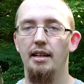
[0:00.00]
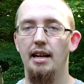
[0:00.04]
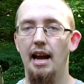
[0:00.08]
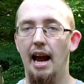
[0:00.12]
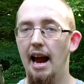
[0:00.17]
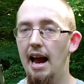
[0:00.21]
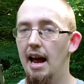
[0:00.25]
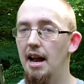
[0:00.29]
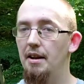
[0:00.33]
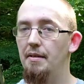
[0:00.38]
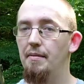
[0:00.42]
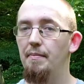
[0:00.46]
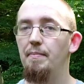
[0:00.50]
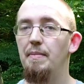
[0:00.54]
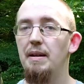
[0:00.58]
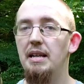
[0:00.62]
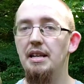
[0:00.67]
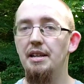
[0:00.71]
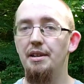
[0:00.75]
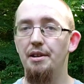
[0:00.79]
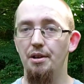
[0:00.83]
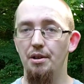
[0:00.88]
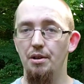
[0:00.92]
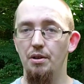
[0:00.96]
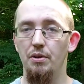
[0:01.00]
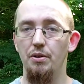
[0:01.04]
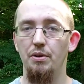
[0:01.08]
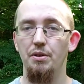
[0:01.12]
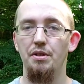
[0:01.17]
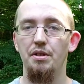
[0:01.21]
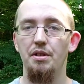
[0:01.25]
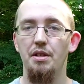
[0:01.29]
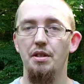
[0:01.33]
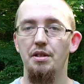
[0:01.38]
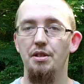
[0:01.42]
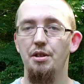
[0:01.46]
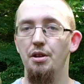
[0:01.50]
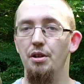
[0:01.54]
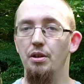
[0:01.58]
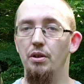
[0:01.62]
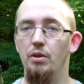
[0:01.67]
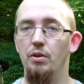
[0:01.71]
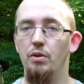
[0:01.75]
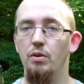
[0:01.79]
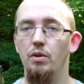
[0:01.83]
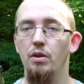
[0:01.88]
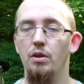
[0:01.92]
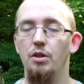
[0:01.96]
can be used
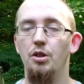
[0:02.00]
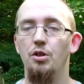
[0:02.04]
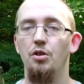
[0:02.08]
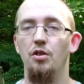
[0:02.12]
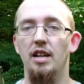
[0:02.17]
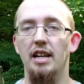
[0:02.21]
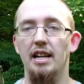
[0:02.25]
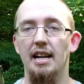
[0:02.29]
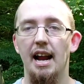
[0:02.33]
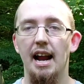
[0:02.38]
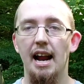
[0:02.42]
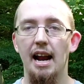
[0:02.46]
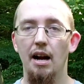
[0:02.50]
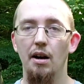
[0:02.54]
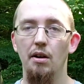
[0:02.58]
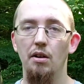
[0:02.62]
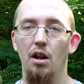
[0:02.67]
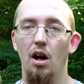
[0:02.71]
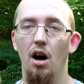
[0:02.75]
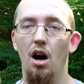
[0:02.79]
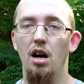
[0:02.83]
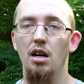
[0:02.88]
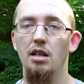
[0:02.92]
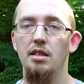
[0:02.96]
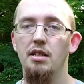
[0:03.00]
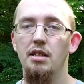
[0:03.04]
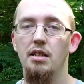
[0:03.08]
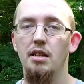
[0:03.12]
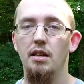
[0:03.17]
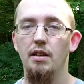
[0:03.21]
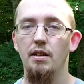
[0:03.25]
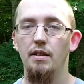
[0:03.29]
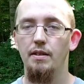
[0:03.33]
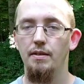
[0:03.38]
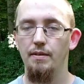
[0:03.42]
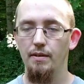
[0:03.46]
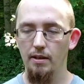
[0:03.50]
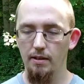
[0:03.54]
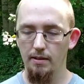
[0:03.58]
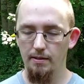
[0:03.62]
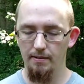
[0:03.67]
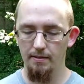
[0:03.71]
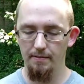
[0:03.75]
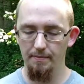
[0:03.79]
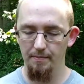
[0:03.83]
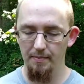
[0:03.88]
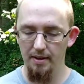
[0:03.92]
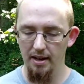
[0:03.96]
to treat hair loss.
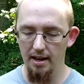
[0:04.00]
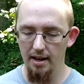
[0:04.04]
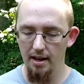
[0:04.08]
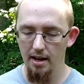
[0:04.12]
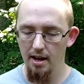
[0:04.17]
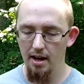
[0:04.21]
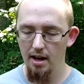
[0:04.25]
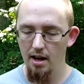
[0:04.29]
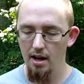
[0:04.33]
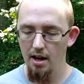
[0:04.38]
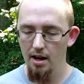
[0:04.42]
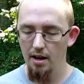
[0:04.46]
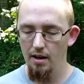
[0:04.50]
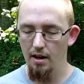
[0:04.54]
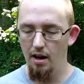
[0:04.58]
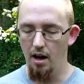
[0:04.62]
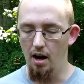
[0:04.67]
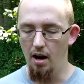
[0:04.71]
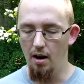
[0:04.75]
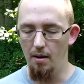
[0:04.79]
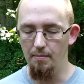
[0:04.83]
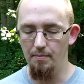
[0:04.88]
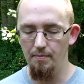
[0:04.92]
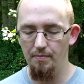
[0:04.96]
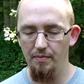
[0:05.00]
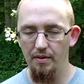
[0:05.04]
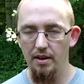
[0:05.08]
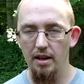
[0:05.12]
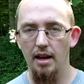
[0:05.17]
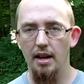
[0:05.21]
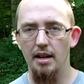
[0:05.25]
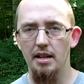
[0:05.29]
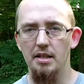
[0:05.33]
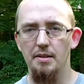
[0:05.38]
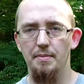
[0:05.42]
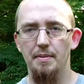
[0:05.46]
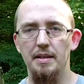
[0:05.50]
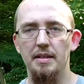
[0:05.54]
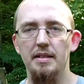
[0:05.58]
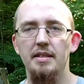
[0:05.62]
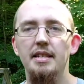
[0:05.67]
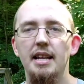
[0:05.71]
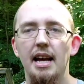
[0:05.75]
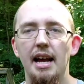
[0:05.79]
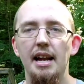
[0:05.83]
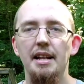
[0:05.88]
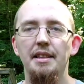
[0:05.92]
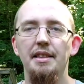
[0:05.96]
It has been
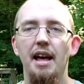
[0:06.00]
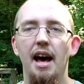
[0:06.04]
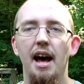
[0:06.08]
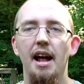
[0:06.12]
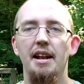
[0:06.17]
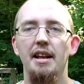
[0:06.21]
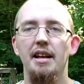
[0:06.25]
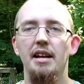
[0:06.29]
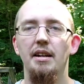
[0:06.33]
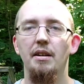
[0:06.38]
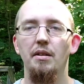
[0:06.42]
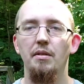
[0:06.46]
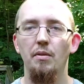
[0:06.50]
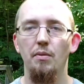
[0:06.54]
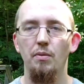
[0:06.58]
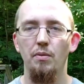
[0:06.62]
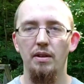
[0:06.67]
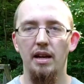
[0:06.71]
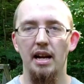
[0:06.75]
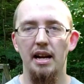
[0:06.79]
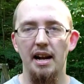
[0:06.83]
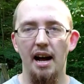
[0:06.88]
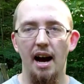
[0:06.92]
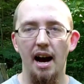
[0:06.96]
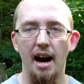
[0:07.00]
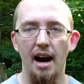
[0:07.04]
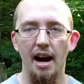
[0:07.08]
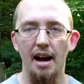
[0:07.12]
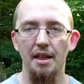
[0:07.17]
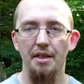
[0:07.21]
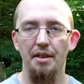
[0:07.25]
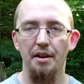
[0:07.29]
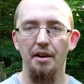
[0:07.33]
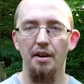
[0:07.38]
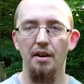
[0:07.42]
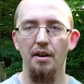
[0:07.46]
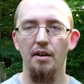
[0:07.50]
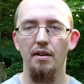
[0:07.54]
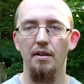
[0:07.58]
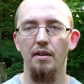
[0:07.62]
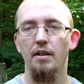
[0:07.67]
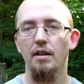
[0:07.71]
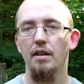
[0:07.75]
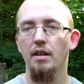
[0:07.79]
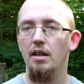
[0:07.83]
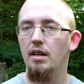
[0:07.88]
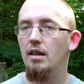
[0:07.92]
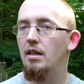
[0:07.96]
said that it can
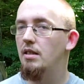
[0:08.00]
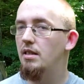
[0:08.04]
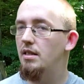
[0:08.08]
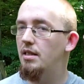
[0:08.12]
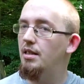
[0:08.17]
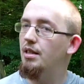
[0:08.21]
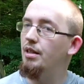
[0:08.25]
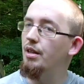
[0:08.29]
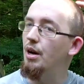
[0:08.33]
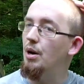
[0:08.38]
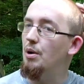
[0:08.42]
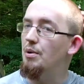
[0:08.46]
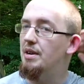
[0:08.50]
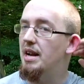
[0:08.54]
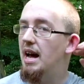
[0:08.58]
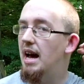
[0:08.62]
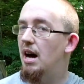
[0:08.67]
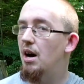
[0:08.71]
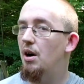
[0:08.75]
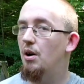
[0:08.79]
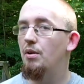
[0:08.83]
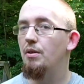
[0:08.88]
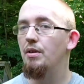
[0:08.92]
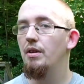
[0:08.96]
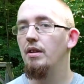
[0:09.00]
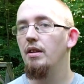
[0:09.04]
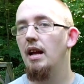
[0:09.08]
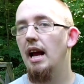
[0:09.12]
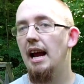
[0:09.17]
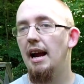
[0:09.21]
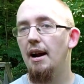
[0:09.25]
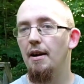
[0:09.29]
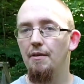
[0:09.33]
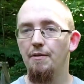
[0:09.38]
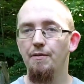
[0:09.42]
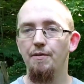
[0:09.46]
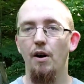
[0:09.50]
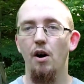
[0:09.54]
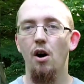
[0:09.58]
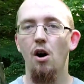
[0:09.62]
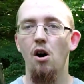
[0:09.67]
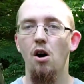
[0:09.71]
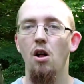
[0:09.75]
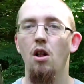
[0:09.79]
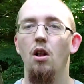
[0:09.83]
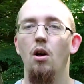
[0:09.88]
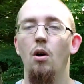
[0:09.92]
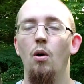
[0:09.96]
either slow down hair
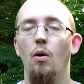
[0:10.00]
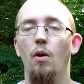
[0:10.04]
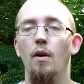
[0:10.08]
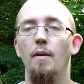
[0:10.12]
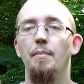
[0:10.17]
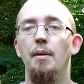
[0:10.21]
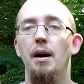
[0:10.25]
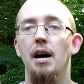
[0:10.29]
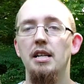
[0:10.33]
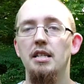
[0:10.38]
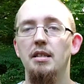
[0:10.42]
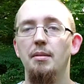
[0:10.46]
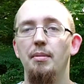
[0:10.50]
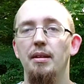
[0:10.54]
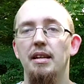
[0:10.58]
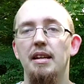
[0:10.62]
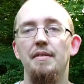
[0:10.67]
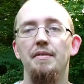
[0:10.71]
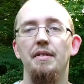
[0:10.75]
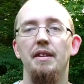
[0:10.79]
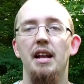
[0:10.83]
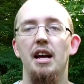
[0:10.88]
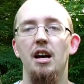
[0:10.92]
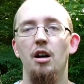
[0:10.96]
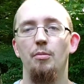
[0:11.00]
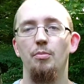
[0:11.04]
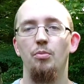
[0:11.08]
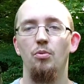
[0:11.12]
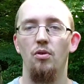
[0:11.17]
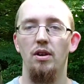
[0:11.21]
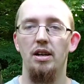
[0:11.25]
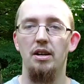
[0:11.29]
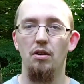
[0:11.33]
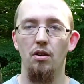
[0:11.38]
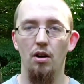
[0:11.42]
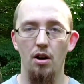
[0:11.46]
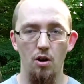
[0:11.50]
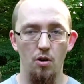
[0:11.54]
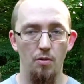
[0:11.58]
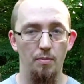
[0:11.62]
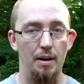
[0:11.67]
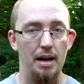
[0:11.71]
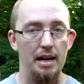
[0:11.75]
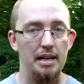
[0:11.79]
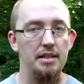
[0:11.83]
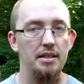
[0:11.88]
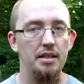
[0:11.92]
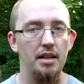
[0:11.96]
fall or possibly even help
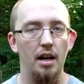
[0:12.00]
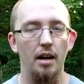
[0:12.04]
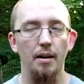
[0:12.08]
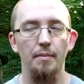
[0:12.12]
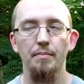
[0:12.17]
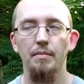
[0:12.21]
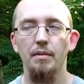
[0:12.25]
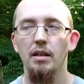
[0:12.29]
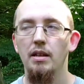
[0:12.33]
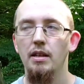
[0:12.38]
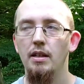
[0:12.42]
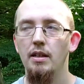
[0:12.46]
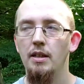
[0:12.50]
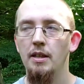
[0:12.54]
regrow by some.